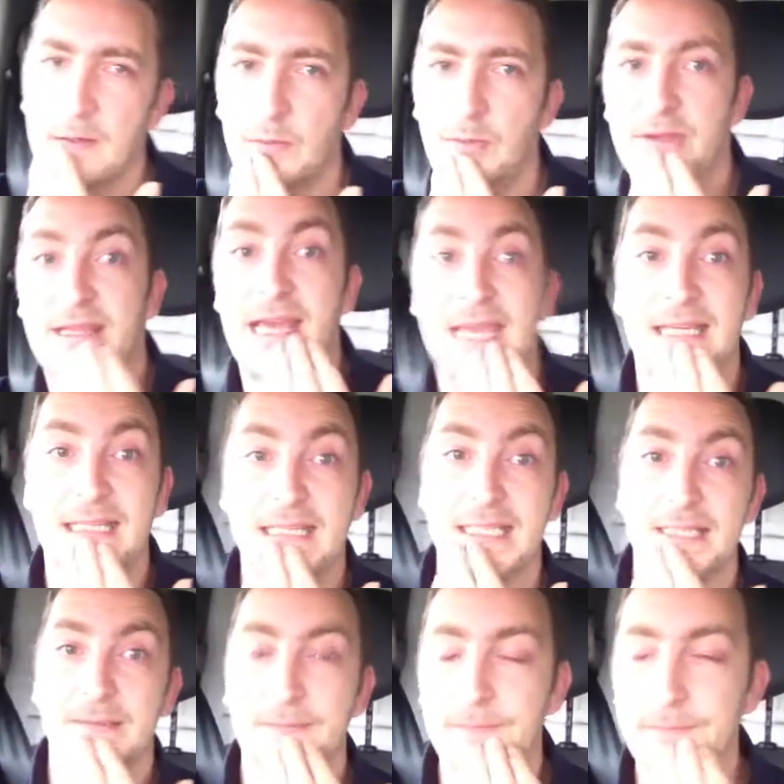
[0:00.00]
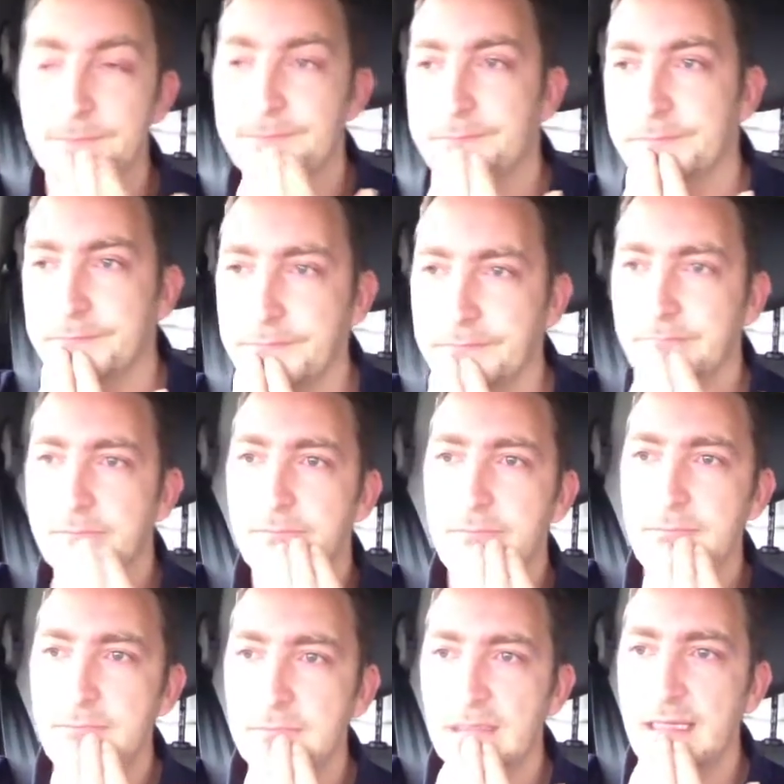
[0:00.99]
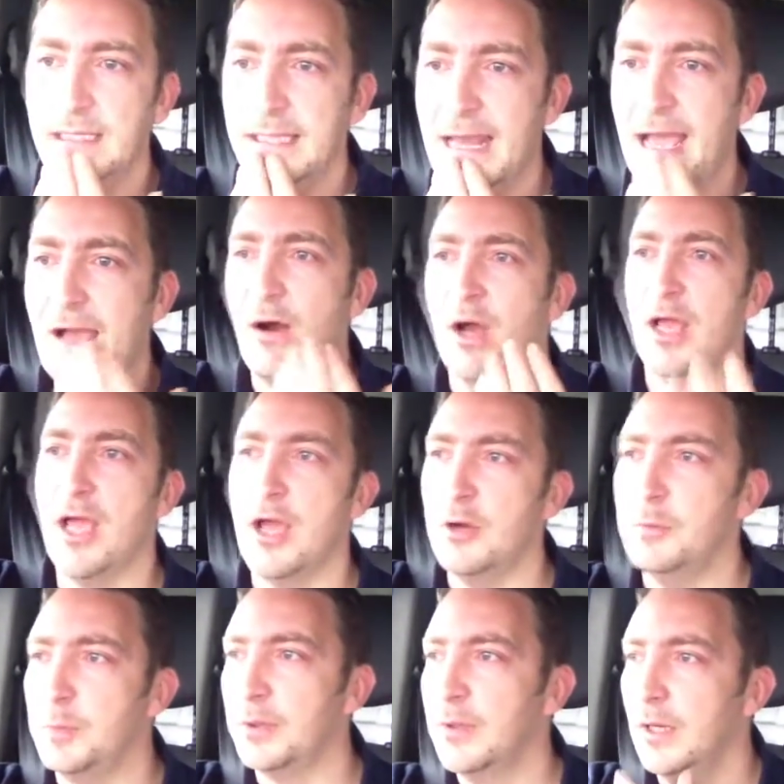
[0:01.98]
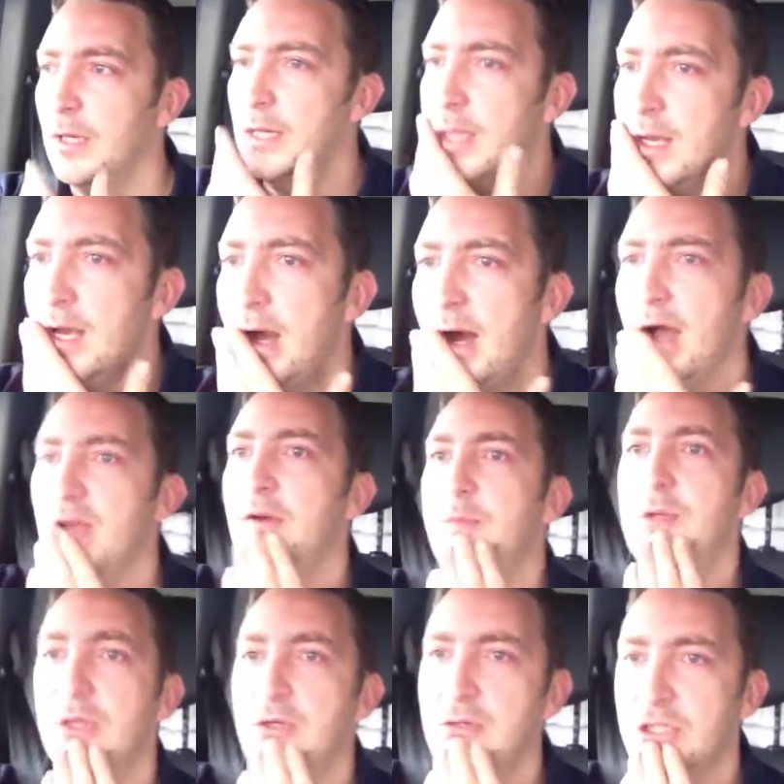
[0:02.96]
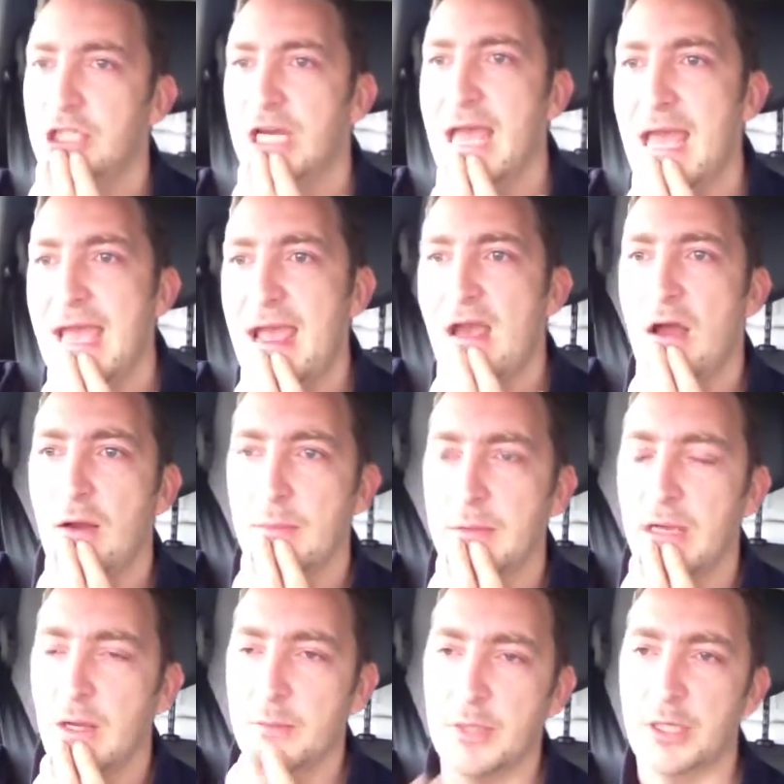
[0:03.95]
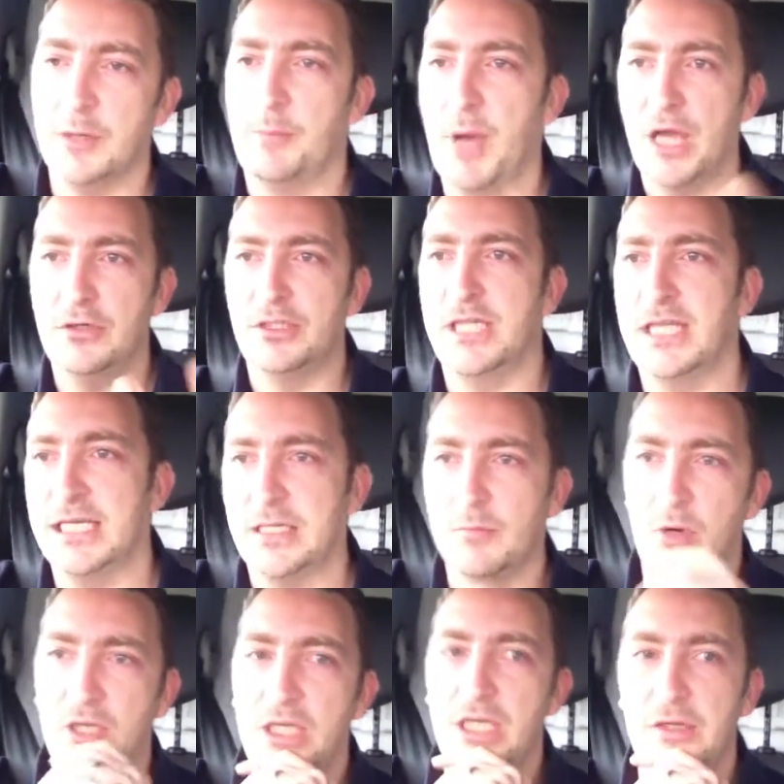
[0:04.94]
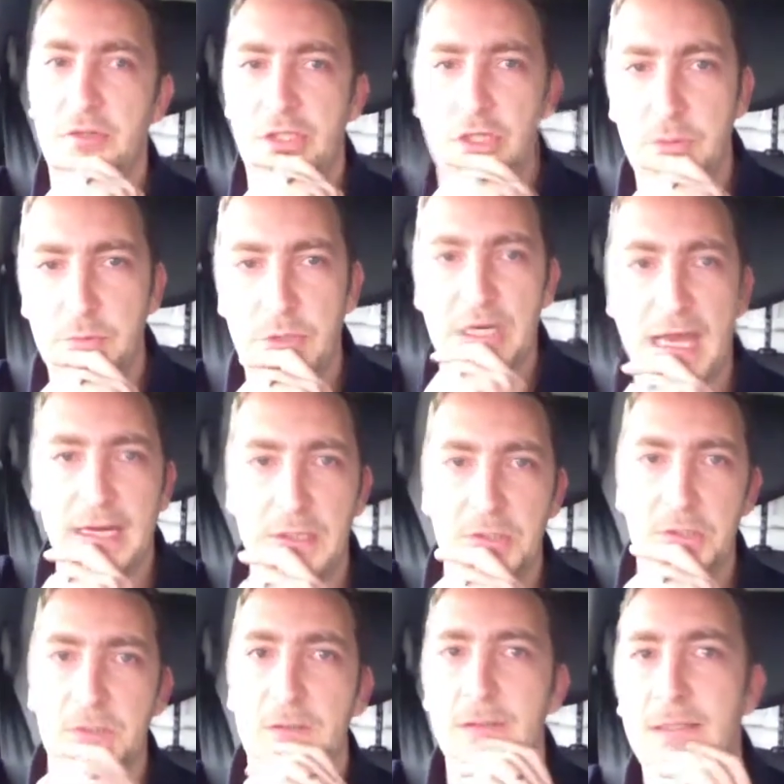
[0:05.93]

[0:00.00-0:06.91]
with this. Now, I hope you can share. I'm going to post this on my YouTube channel.